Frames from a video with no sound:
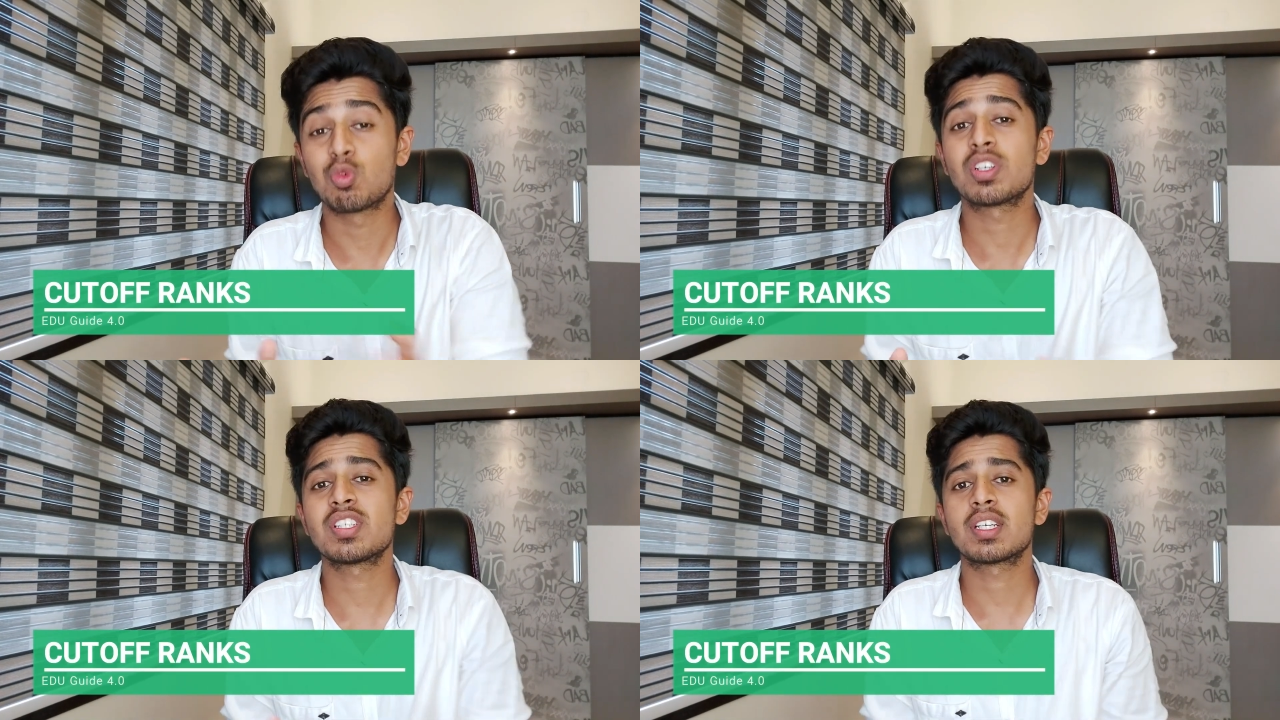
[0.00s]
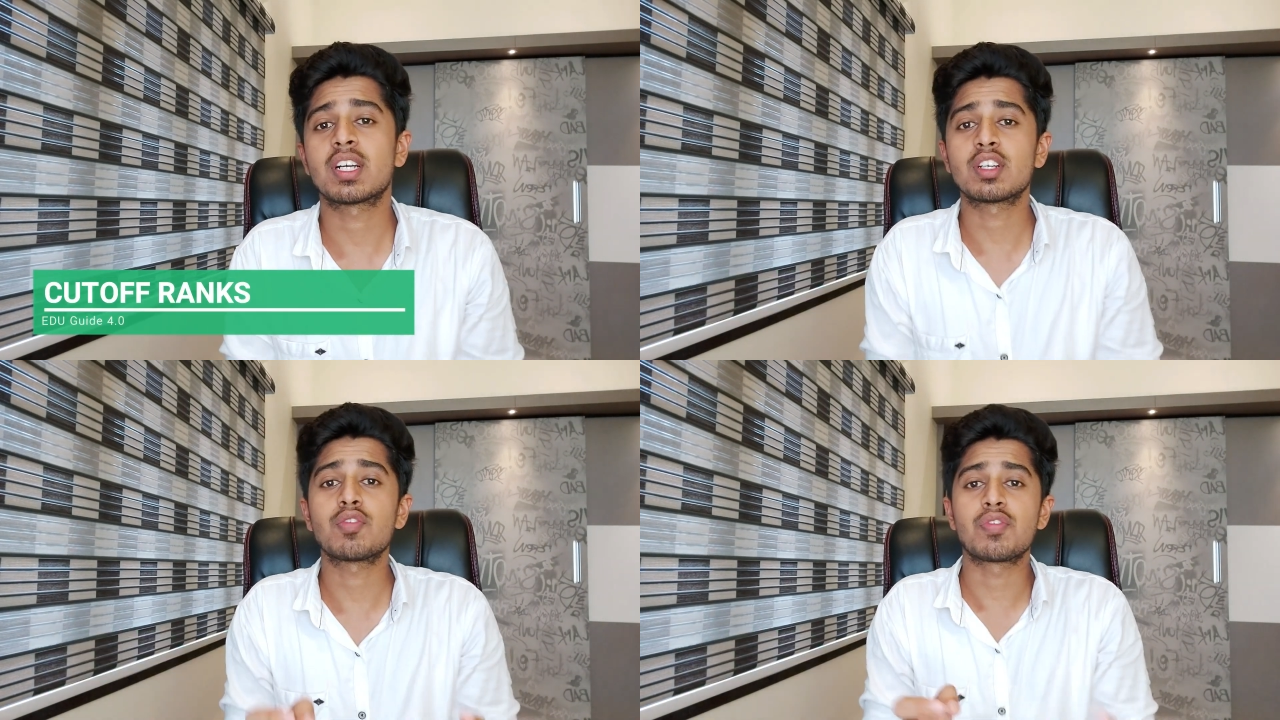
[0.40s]
What is the
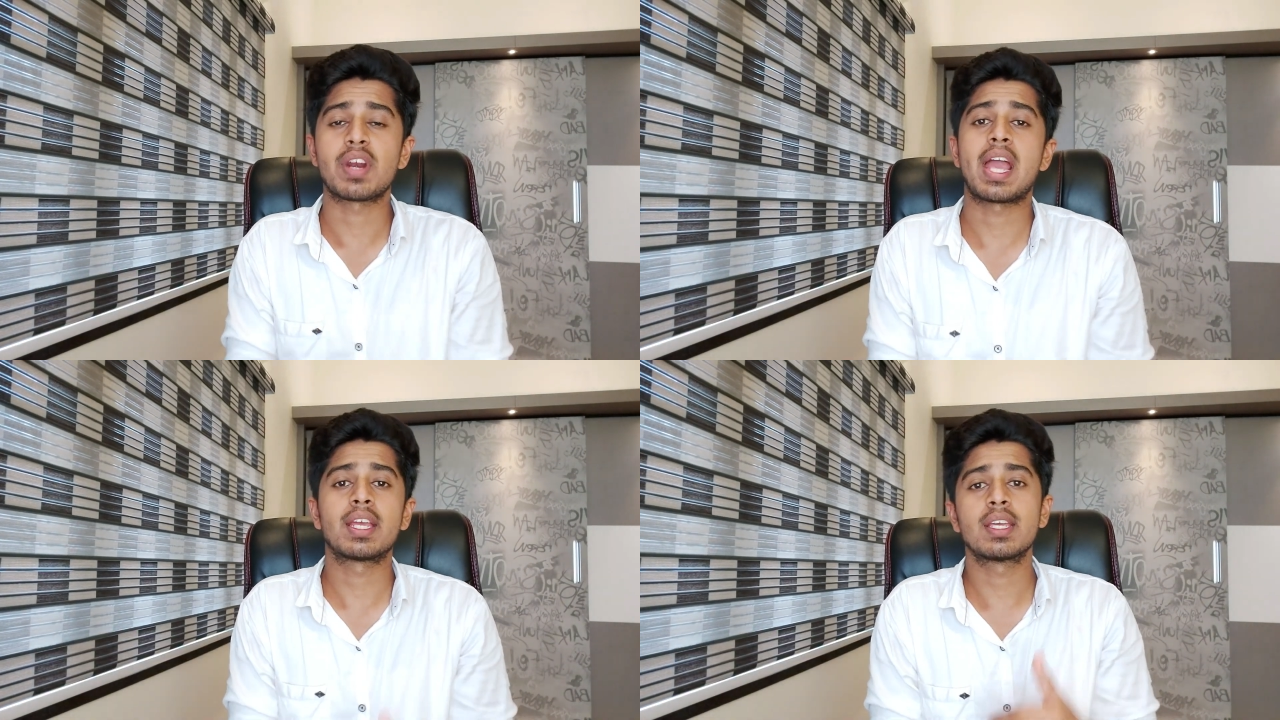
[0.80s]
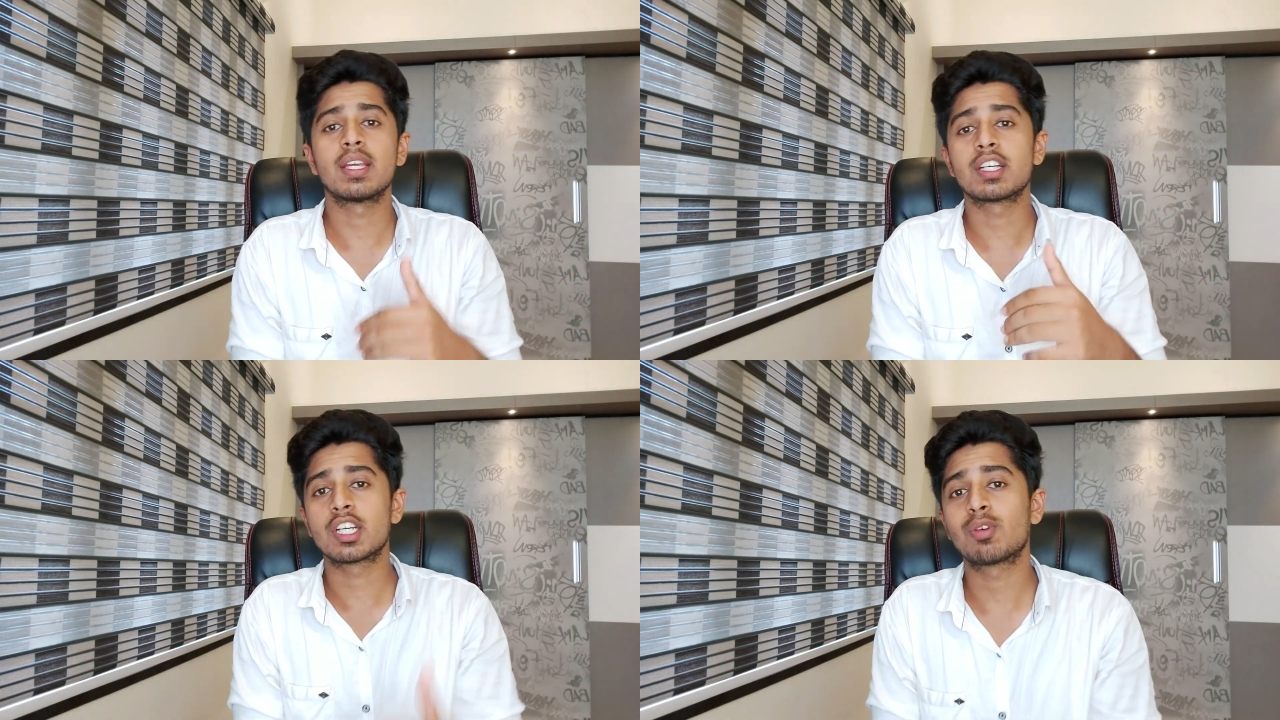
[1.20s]
cutoff
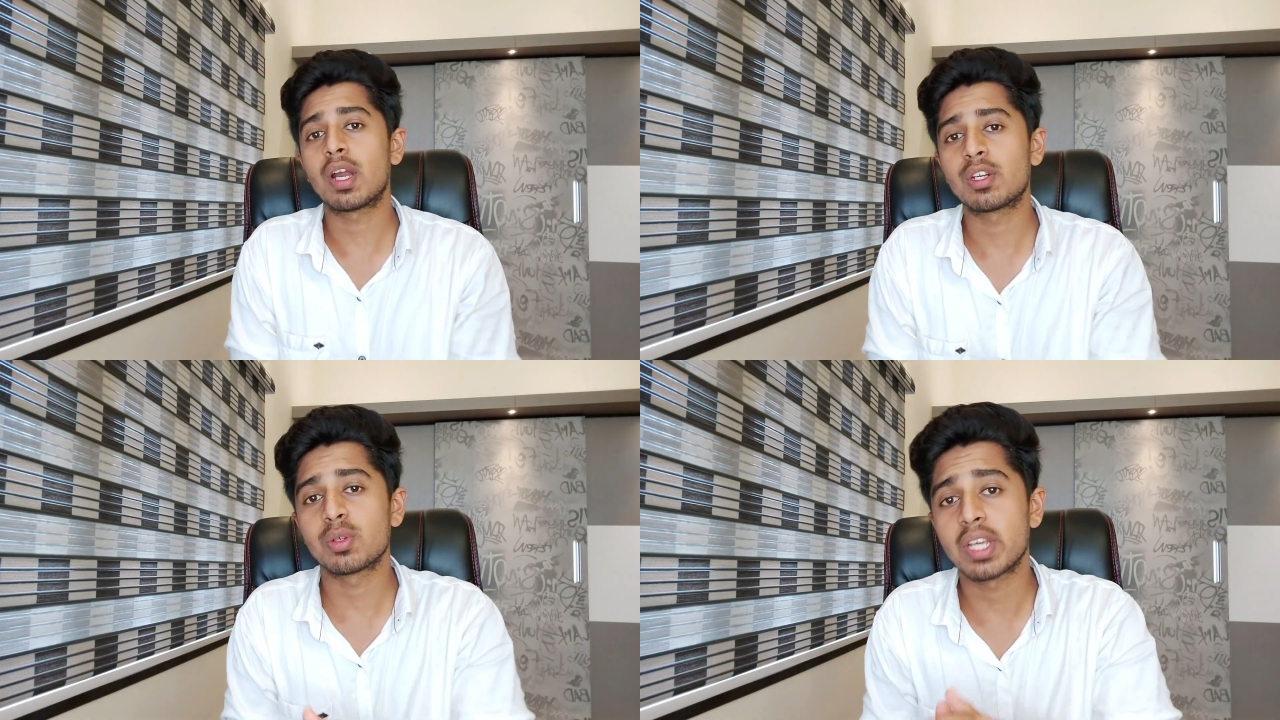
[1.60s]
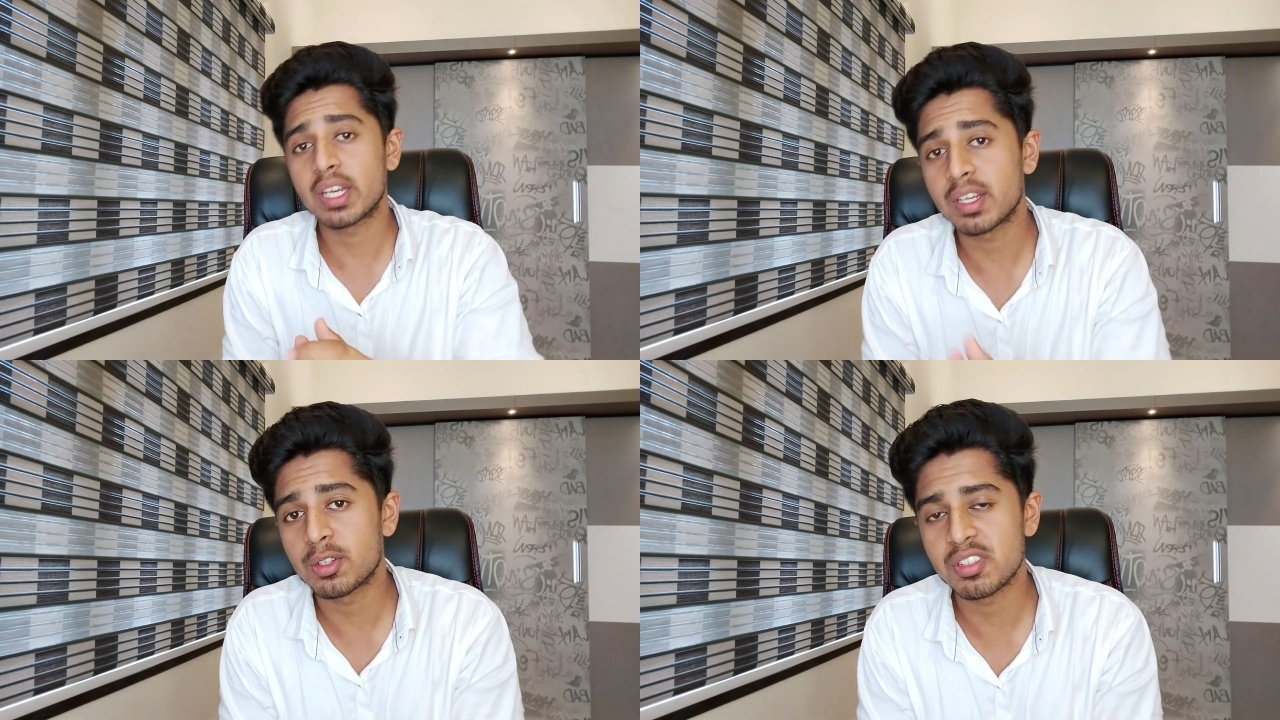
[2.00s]
ranking required to
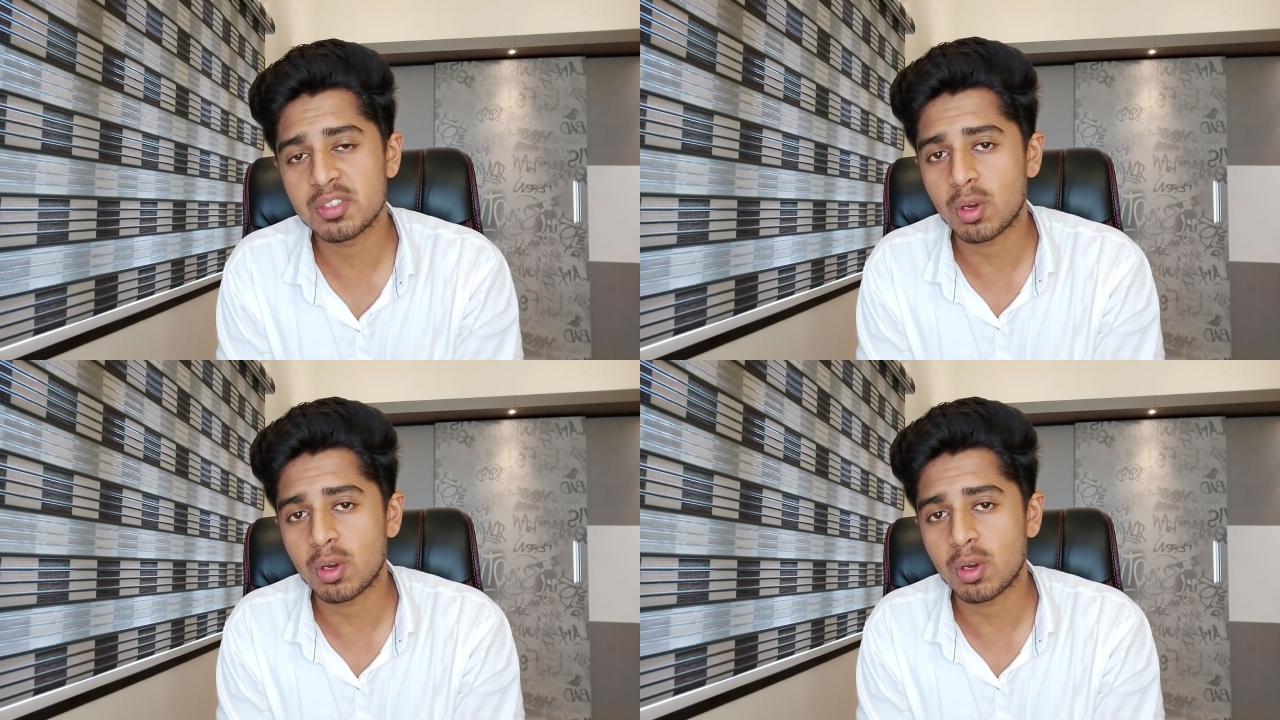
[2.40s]
get into this